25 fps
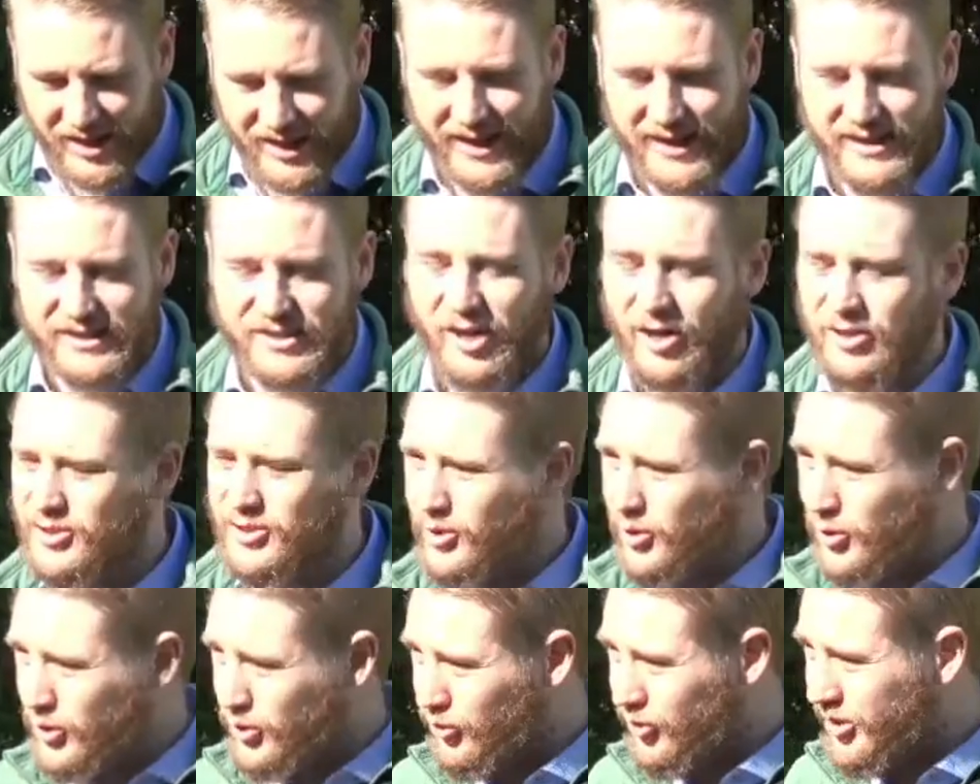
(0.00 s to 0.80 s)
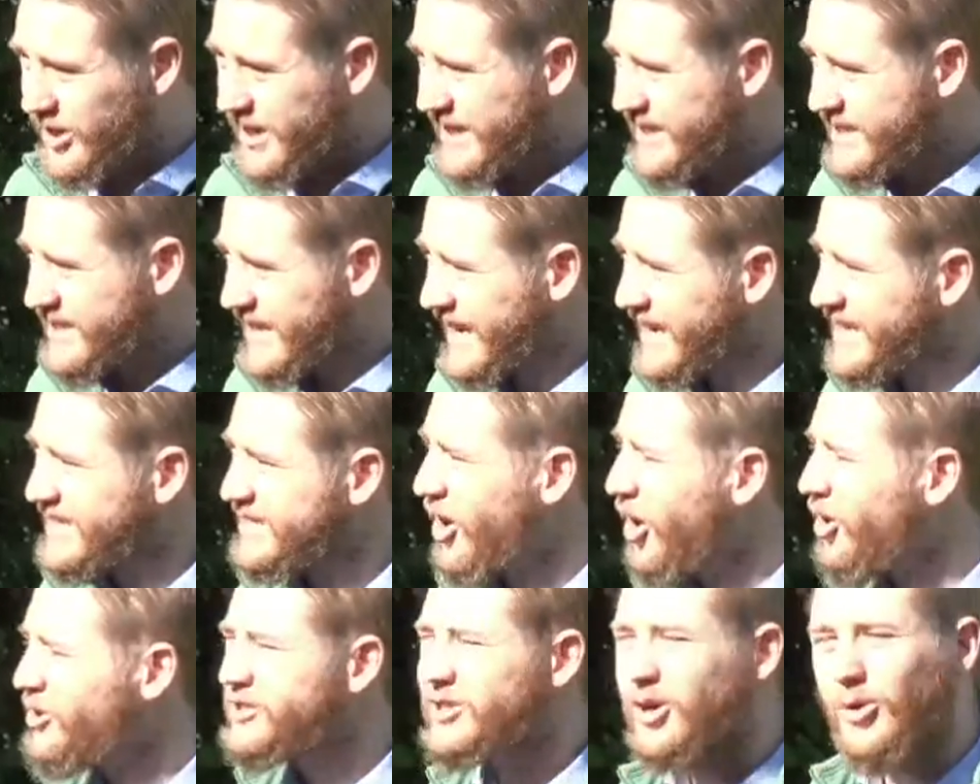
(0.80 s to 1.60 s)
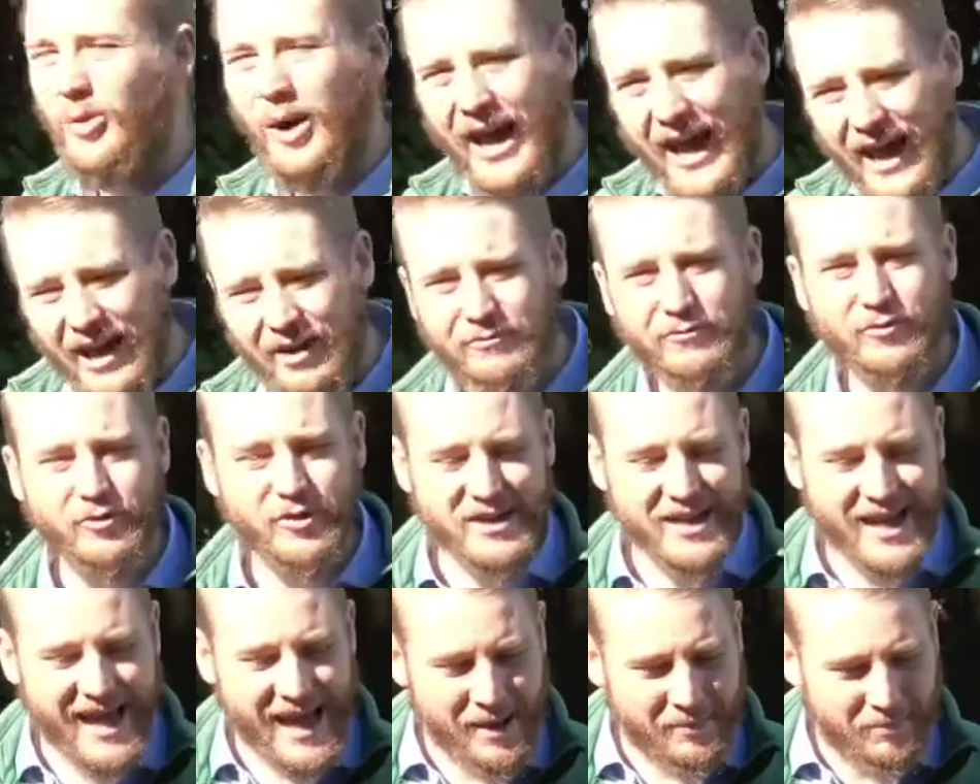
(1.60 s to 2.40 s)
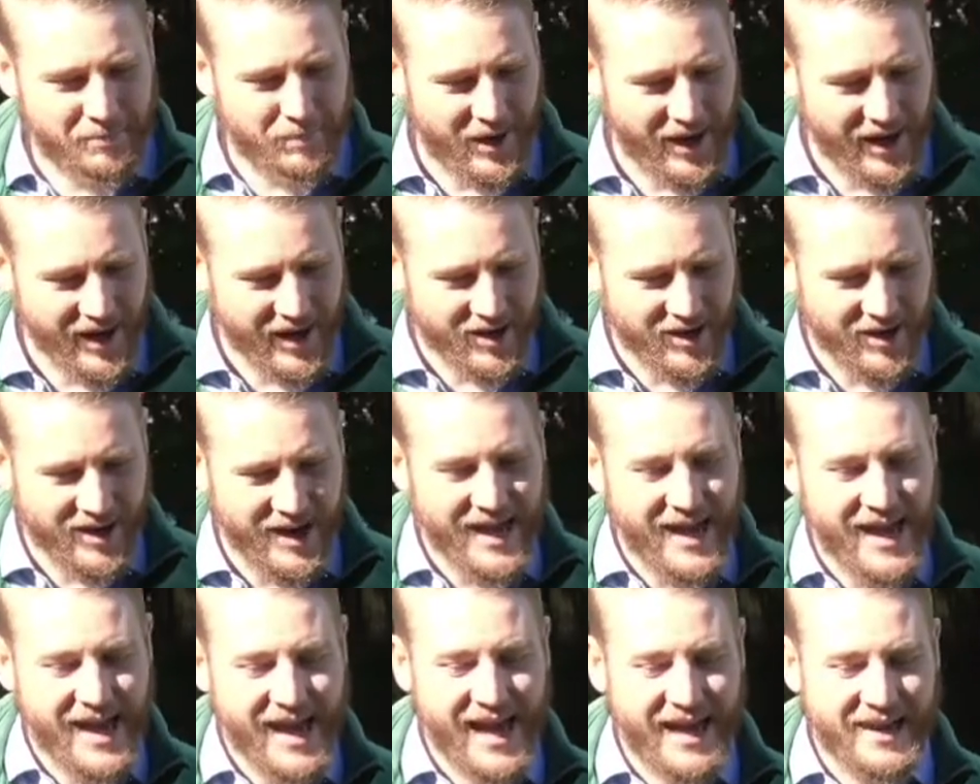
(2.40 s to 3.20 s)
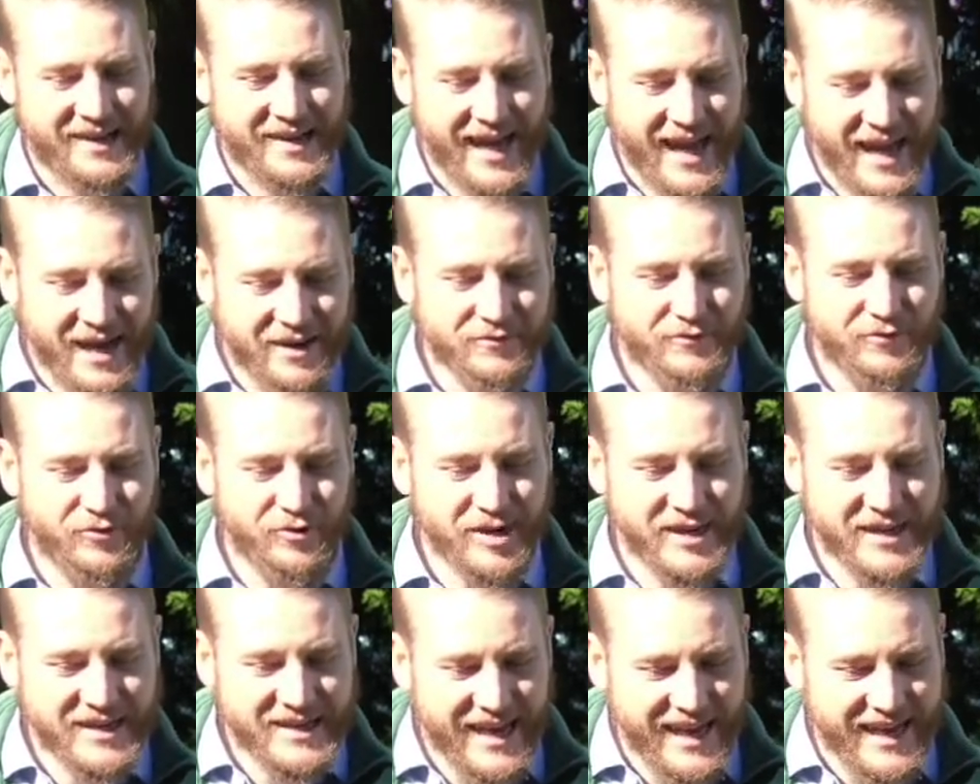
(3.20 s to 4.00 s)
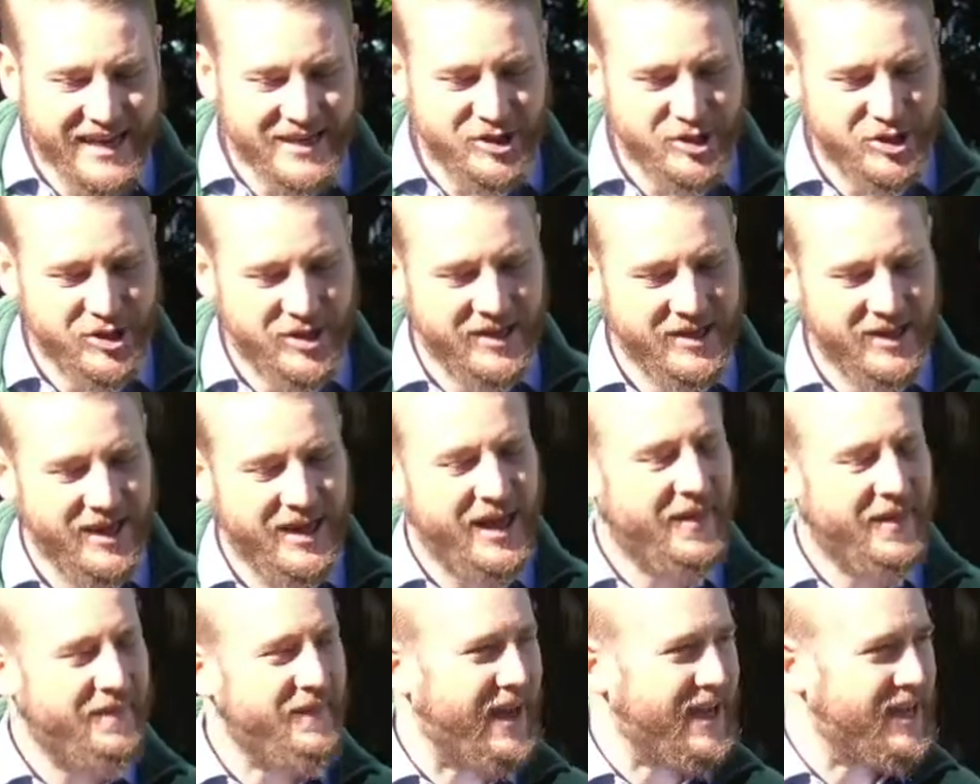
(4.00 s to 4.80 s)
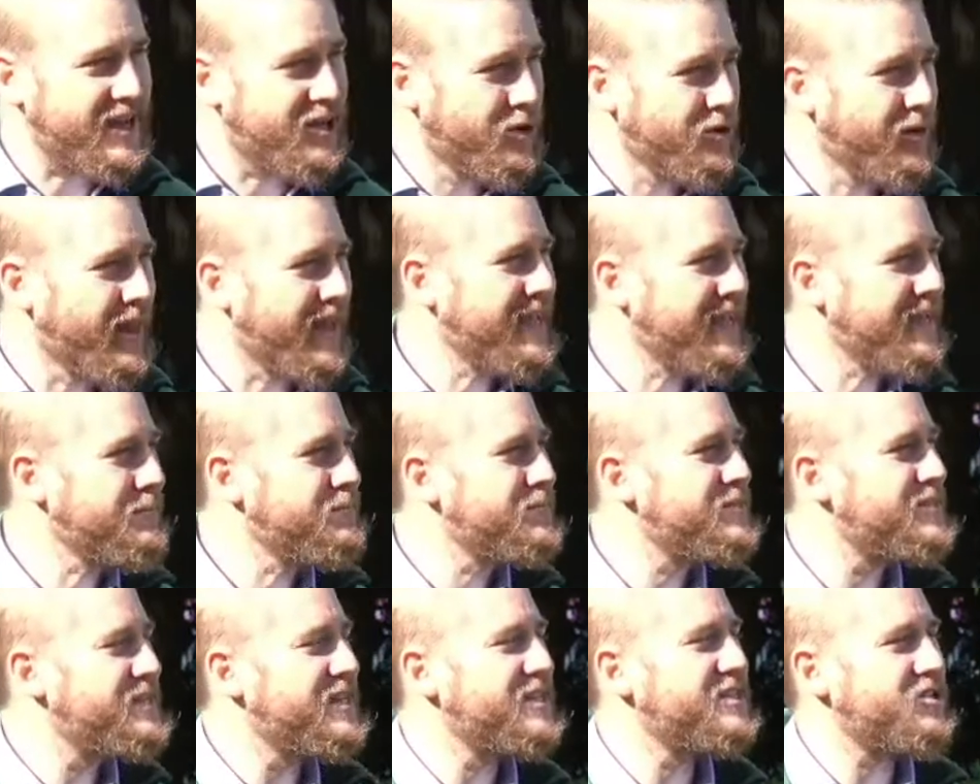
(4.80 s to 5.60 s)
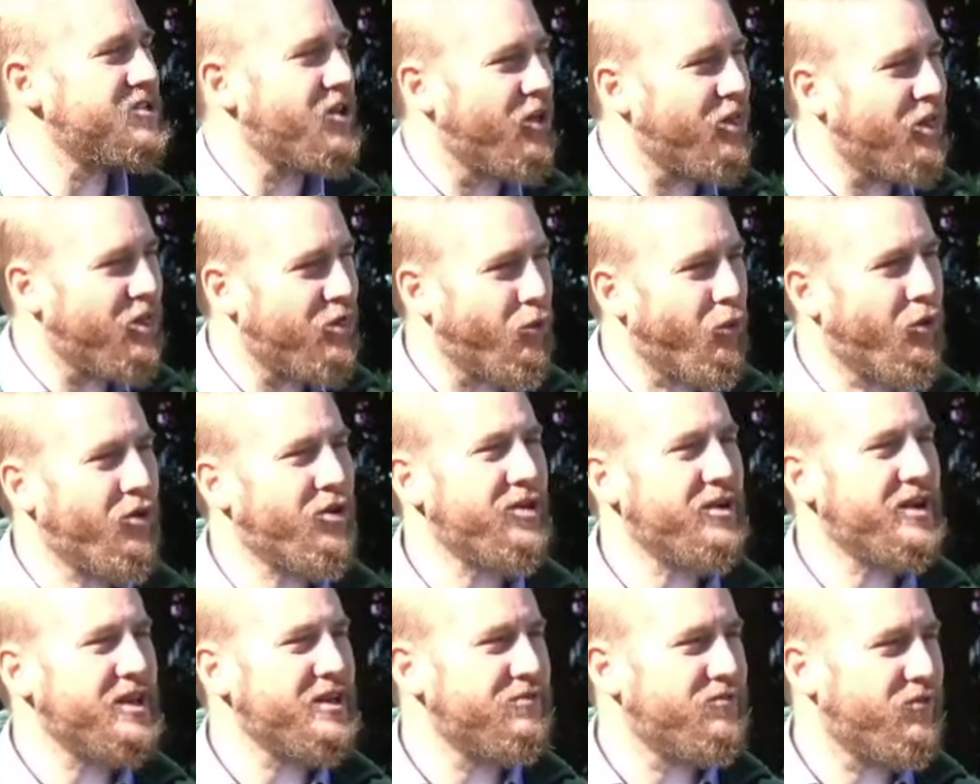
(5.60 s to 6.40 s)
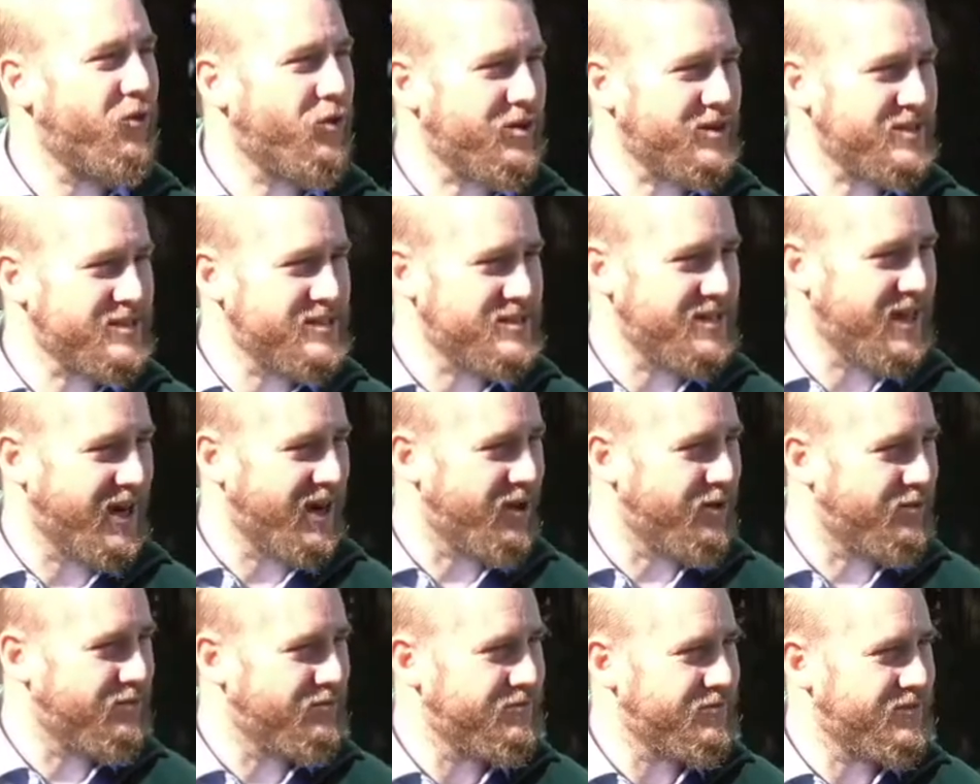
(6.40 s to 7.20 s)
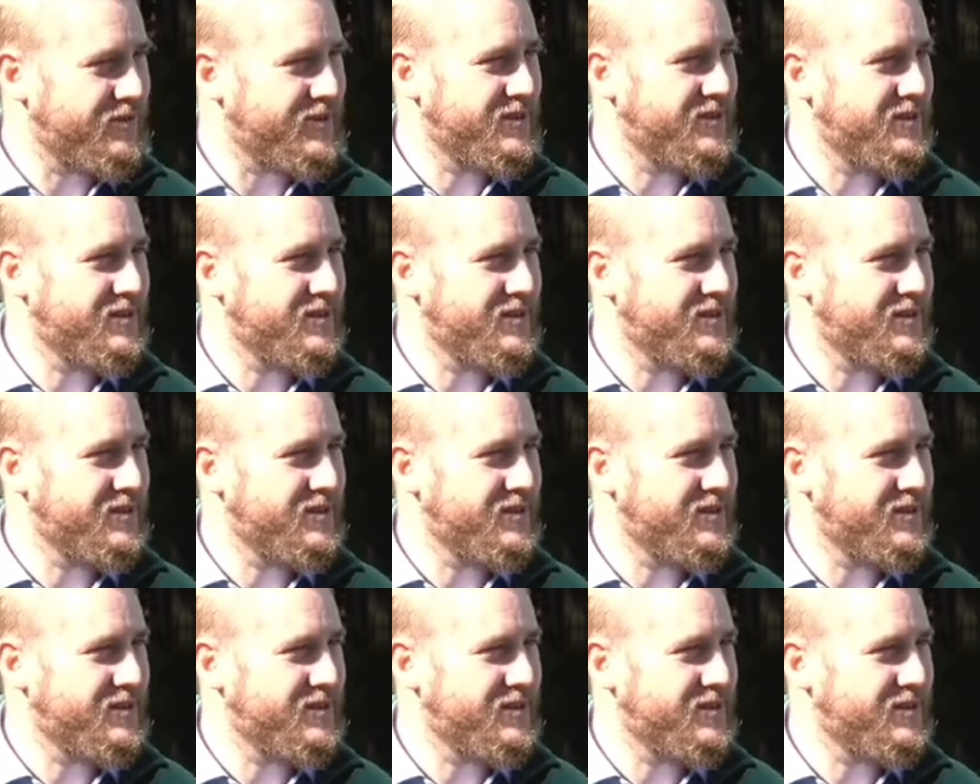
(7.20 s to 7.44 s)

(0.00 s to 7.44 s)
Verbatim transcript: and it's also Greece, and it's also every empire and every nation that claims this authority for itself,